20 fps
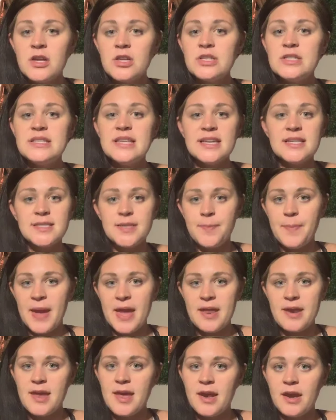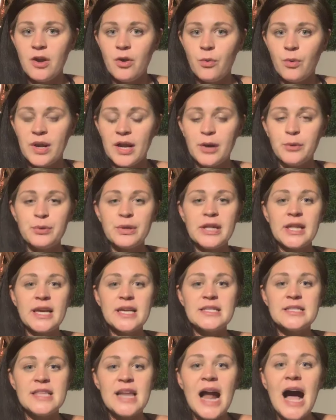dissipated when I
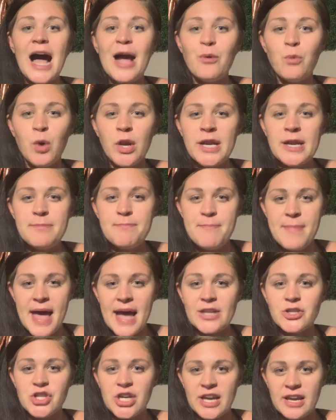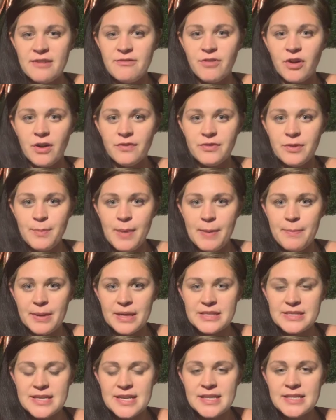realized that I wanted magic involved in my
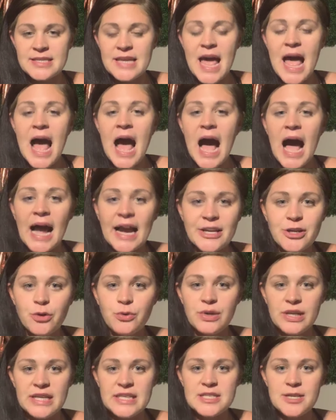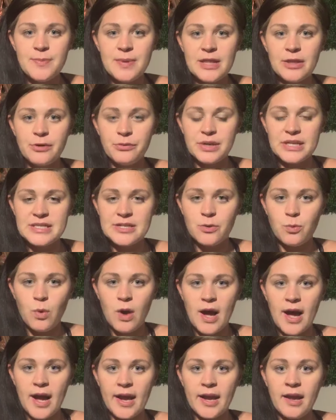business. I don't need to be the reason
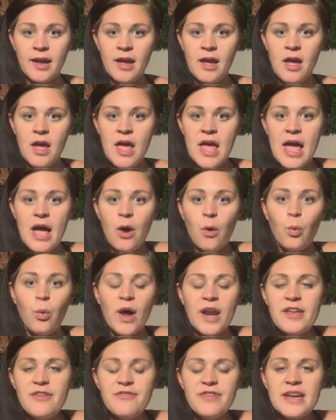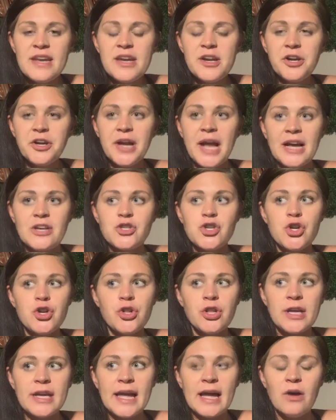why. What if an
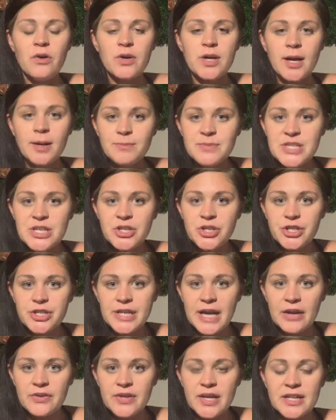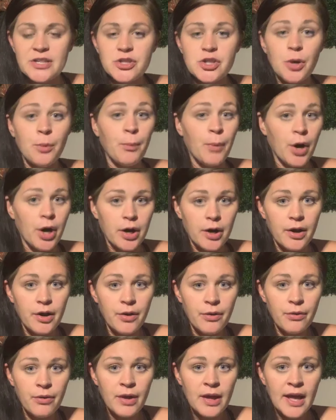international account comes in your downline
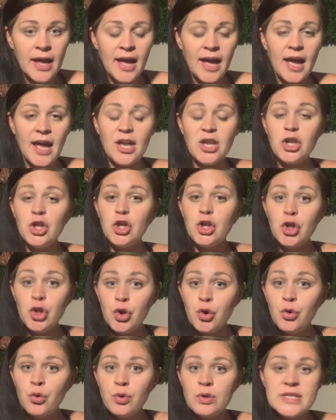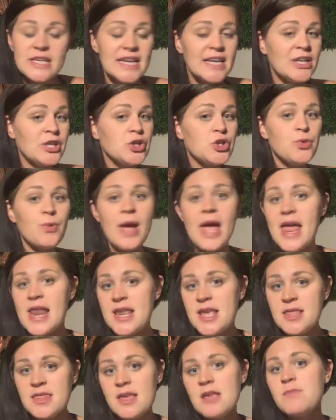tomorrow and you didn't do
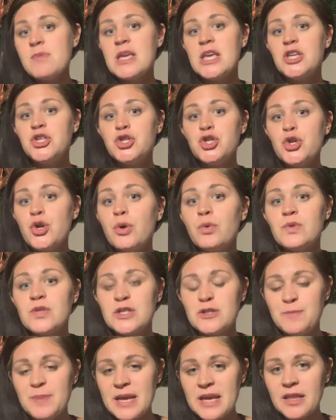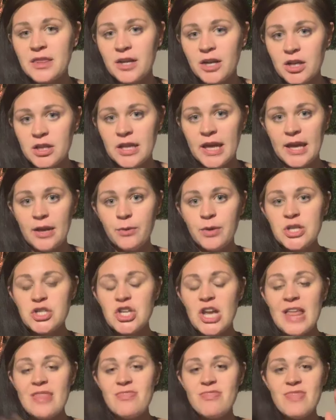anything because you don't speak their language
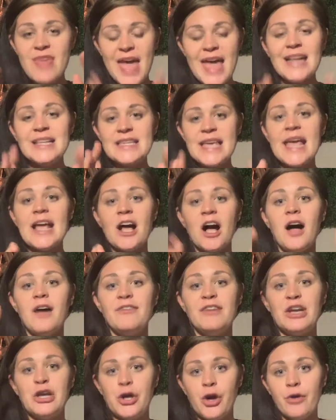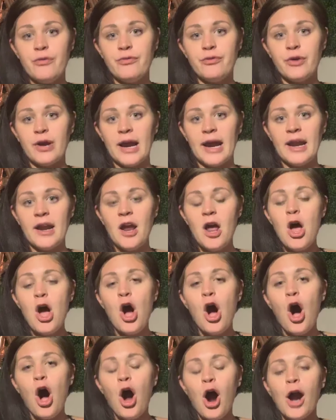and they take off and go for it?
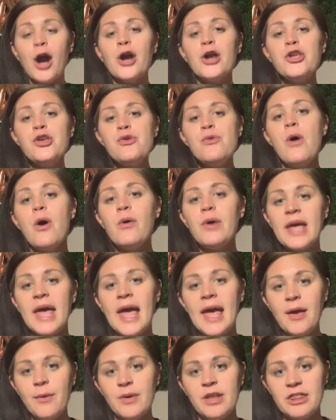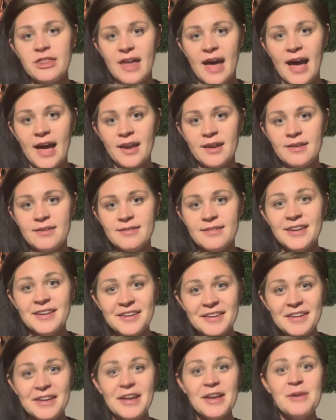Are you okay with that?
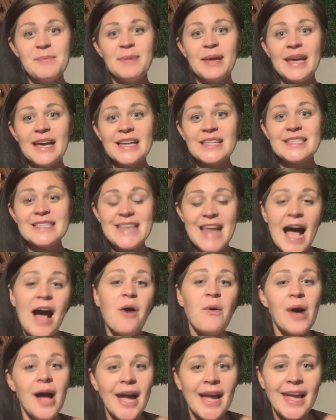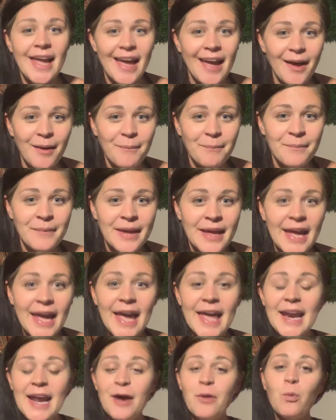Because now I am,
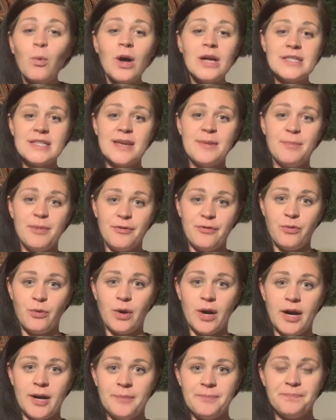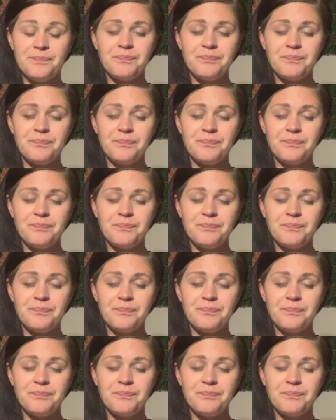and I wasn't before.